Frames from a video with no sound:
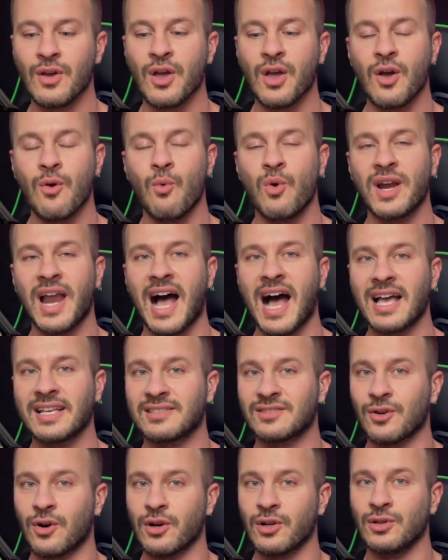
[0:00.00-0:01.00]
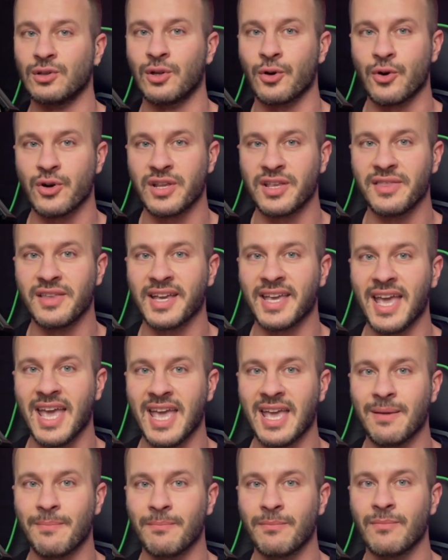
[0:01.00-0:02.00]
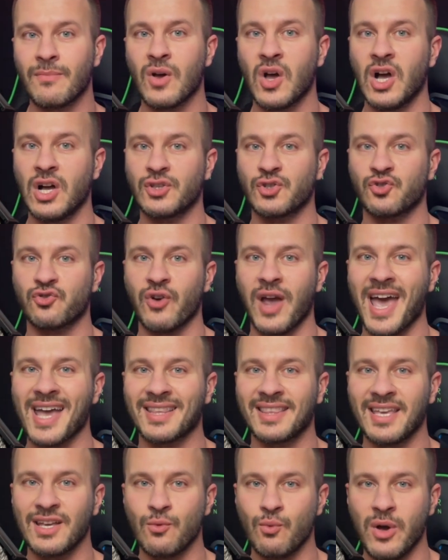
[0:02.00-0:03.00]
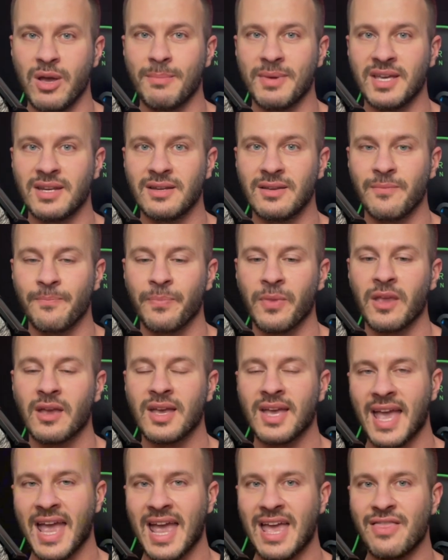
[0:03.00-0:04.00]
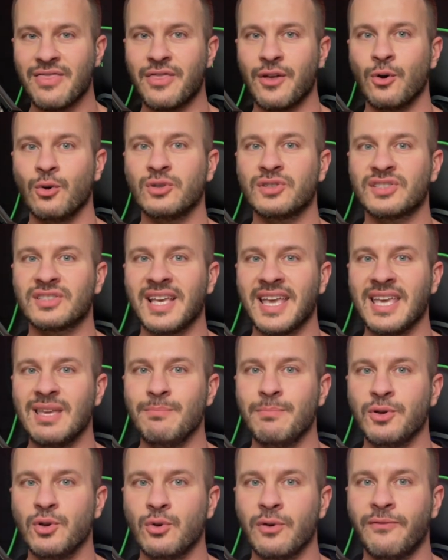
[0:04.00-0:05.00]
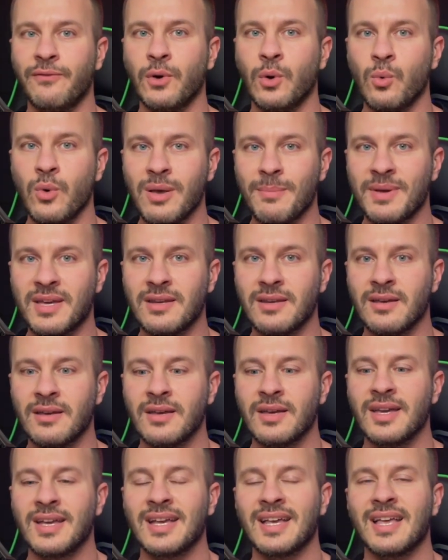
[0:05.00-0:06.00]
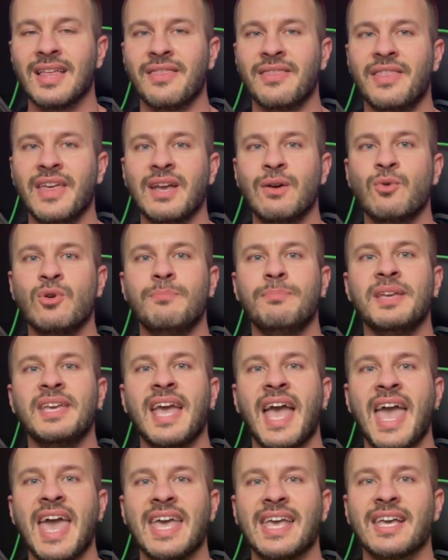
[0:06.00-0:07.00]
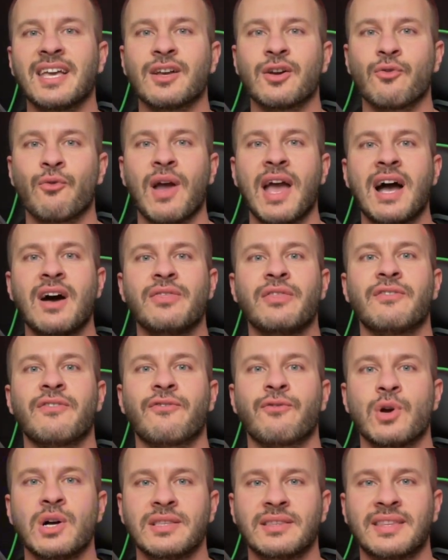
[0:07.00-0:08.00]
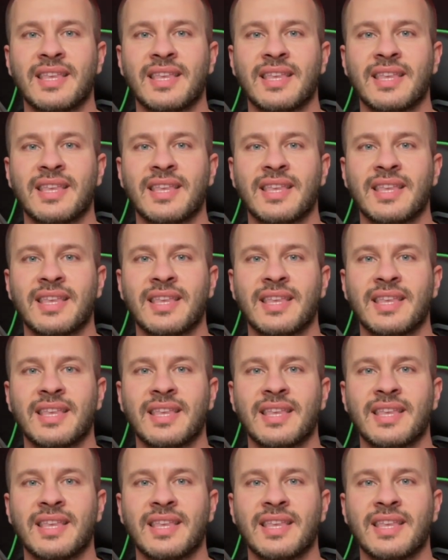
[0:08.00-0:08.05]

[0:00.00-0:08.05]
when I started learning the game, attracting women, and those same beautiful women, they would be hanging around the front